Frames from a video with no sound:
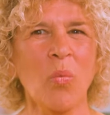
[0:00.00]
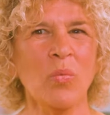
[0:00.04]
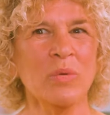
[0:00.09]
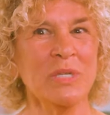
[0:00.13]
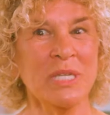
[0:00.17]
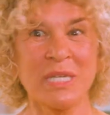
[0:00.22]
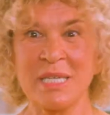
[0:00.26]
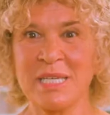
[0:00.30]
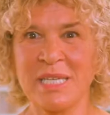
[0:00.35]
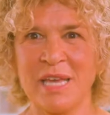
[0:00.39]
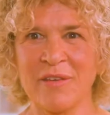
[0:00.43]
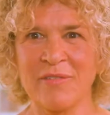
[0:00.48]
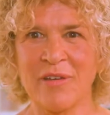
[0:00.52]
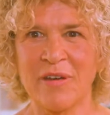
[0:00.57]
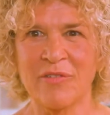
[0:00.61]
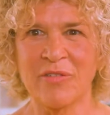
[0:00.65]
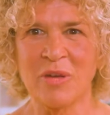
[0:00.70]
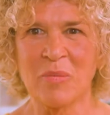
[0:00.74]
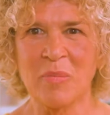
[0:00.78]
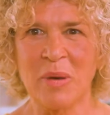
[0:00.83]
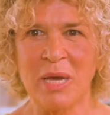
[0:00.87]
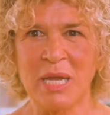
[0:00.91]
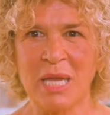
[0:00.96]
didn't give
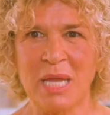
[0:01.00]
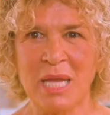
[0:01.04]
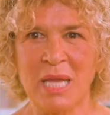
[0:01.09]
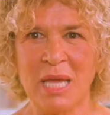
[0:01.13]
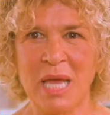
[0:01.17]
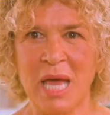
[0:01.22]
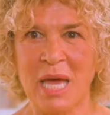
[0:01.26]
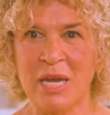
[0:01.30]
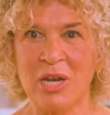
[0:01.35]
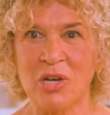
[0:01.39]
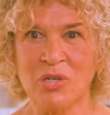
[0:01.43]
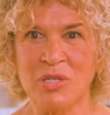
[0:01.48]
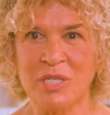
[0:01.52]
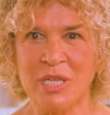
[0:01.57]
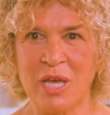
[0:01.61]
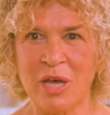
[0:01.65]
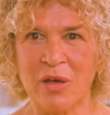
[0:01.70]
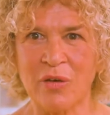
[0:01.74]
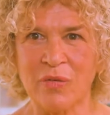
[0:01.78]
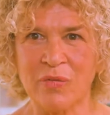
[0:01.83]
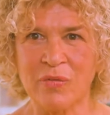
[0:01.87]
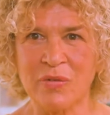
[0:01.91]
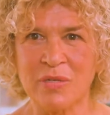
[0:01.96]
everybody and
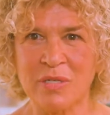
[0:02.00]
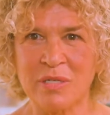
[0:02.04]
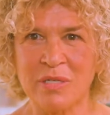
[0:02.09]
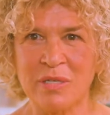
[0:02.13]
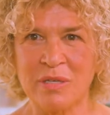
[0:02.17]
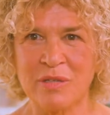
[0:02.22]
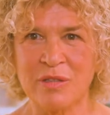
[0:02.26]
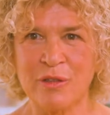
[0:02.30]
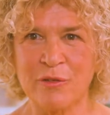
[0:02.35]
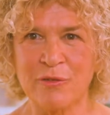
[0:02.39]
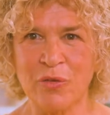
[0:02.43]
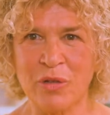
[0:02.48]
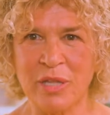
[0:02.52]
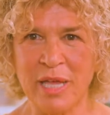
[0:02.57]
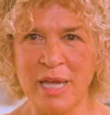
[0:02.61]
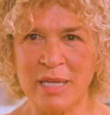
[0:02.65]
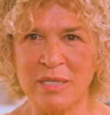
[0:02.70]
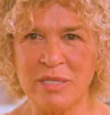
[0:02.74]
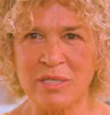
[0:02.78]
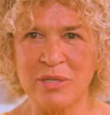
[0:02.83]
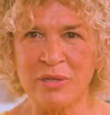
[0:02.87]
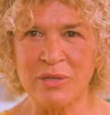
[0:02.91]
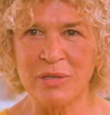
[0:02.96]
ourselves the full
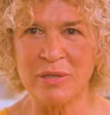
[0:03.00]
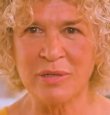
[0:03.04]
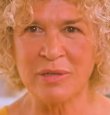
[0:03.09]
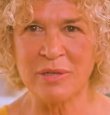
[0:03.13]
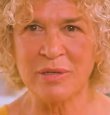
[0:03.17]
answer.